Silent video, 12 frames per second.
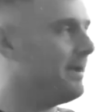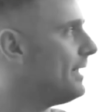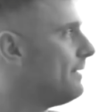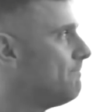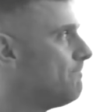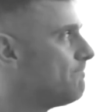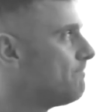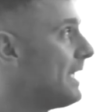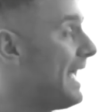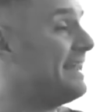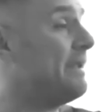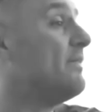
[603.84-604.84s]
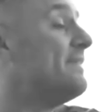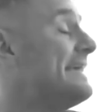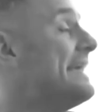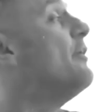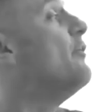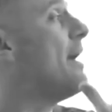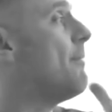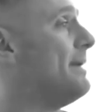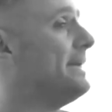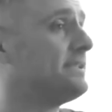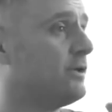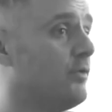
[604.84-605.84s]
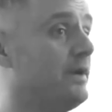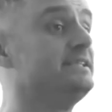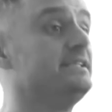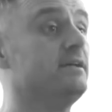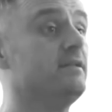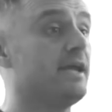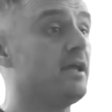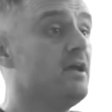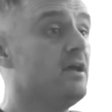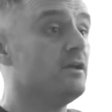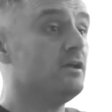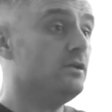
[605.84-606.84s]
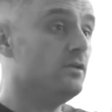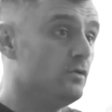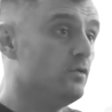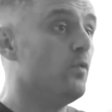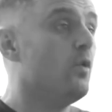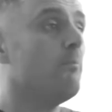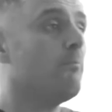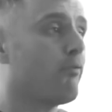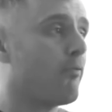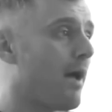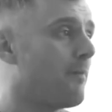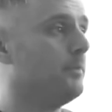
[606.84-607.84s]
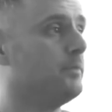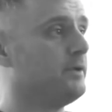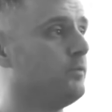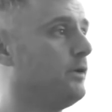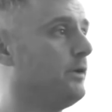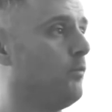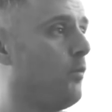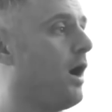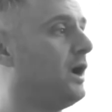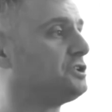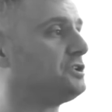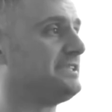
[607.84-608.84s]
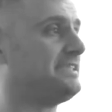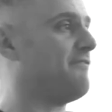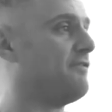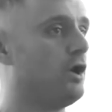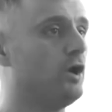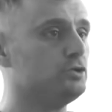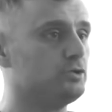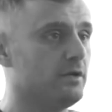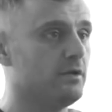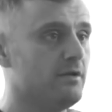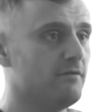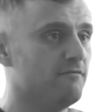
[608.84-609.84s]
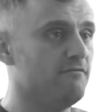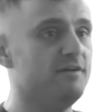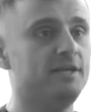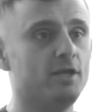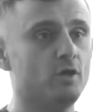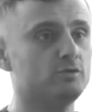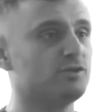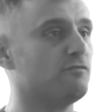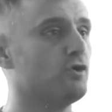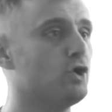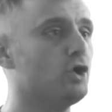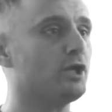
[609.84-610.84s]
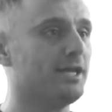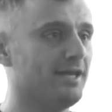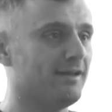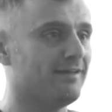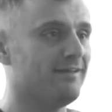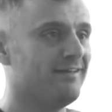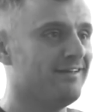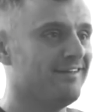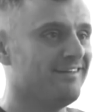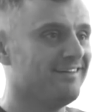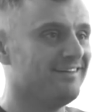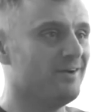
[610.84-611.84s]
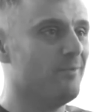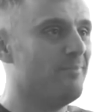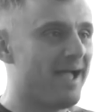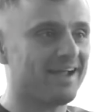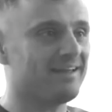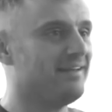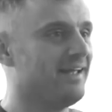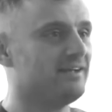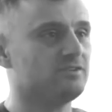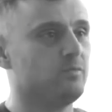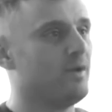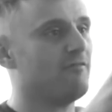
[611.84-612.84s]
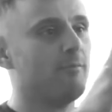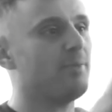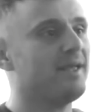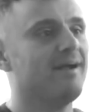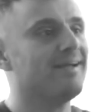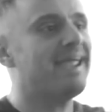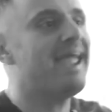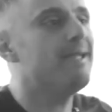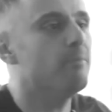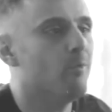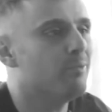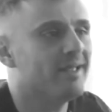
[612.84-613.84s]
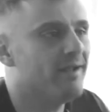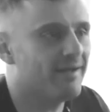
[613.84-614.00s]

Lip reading: man. And the internet makes it crazy. Like, you probably wouldn't watch 700 videos of cooking, you know, back in the day, because whatever played on cable,